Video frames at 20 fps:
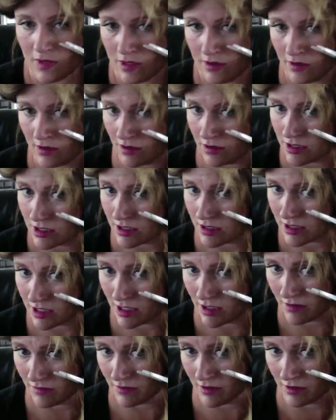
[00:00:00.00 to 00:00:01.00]
And then you're just going
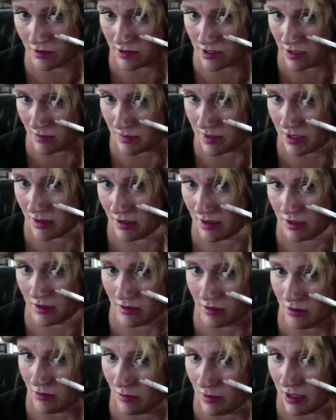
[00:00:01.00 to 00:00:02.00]
to take your fingertips and
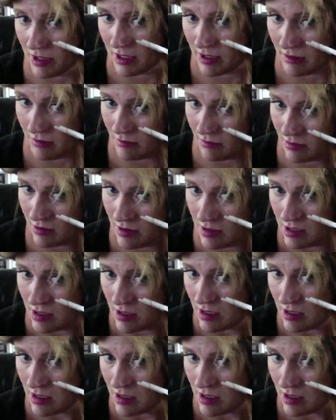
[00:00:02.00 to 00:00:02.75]
kind of comb it down.